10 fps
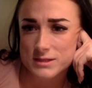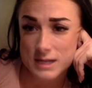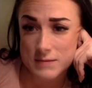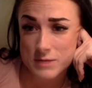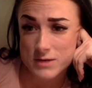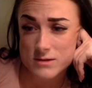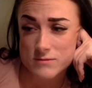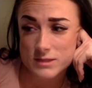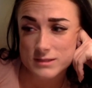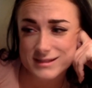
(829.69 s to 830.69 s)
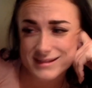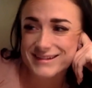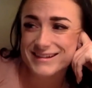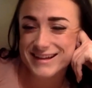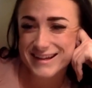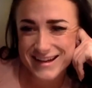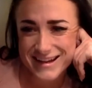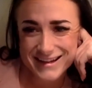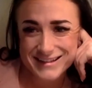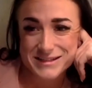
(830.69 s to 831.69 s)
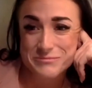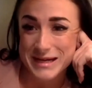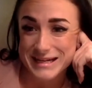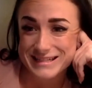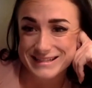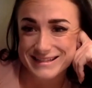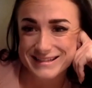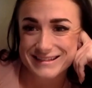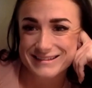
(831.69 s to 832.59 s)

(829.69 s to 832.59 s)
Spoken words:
10-pound dumbbells, and some bands.